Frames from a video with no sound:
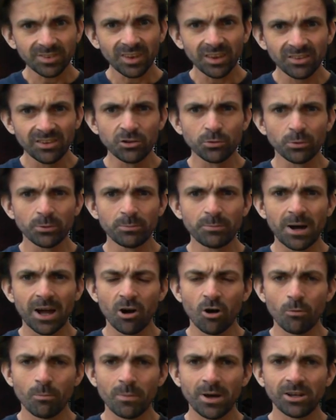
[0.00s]
These were my
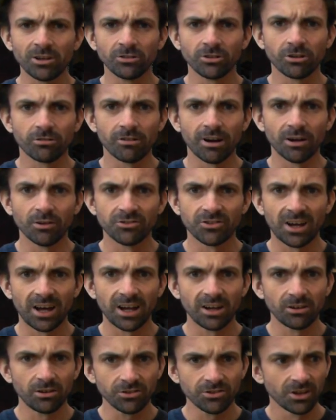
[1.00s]
homemade underground
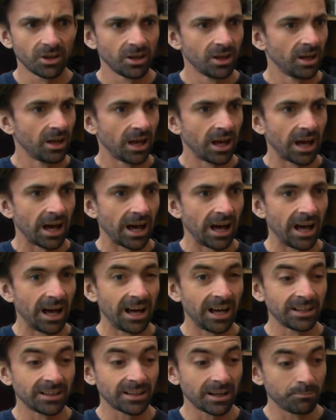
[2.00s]
tiles,
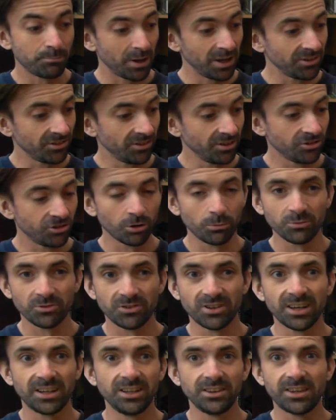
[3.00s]
and I basically
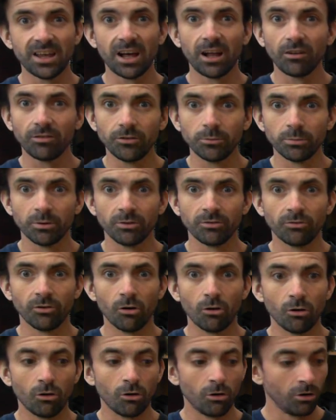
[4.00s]
jumped in delve number
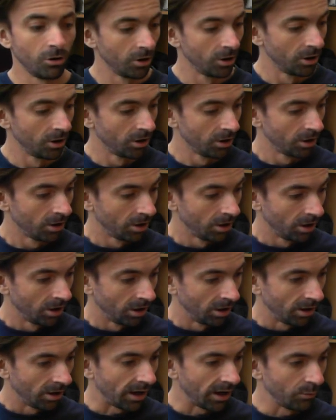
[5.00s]
4.
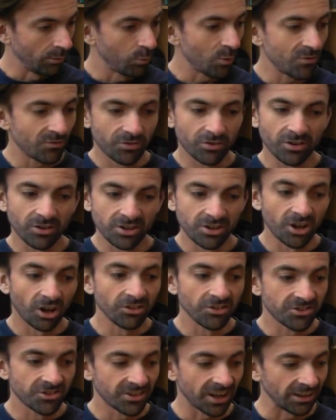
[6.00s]
I went for a
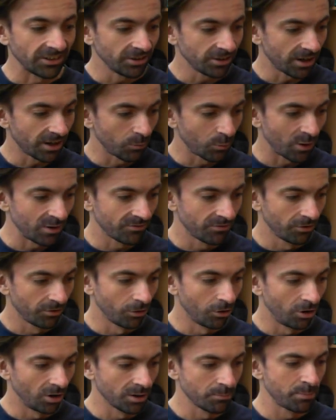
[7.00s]
non-standard. I went
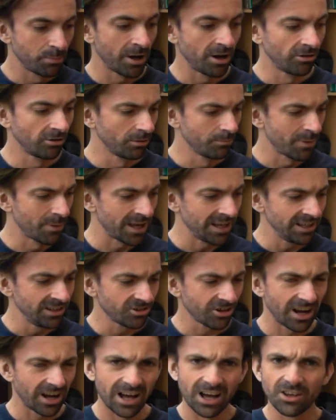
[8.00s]
for an Imperial
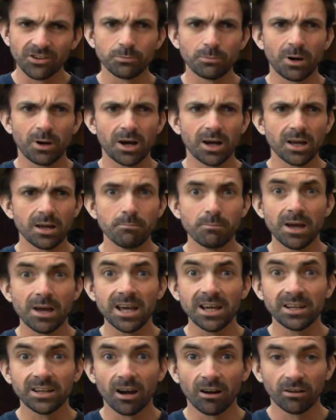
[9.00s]
Mage as my
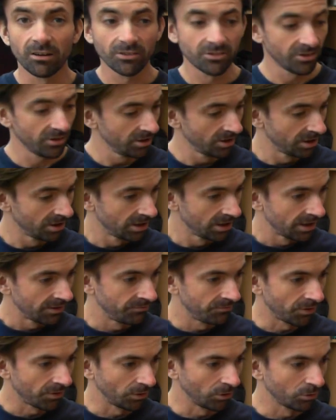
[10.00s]
main character,
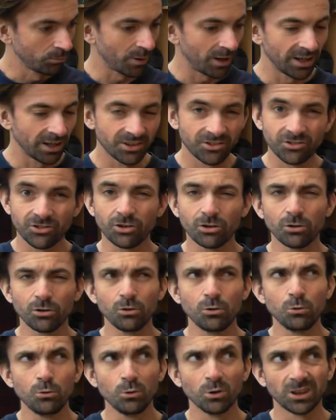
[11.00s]
followed by
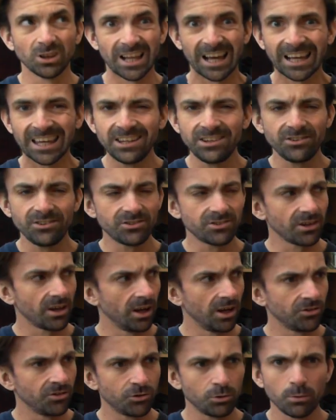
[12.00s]
two lackeys,
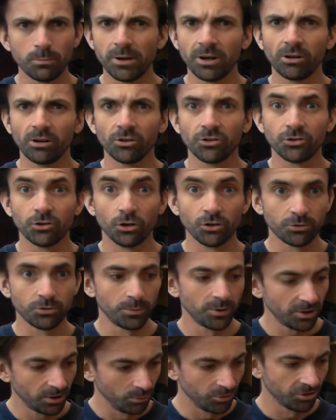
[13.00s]
two Imperial
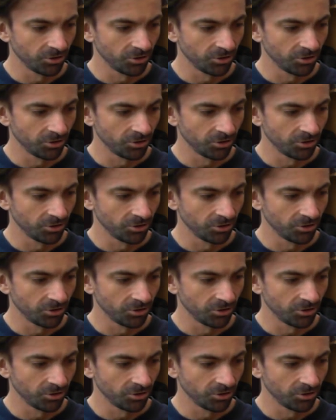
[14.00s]
Swordsmen, who were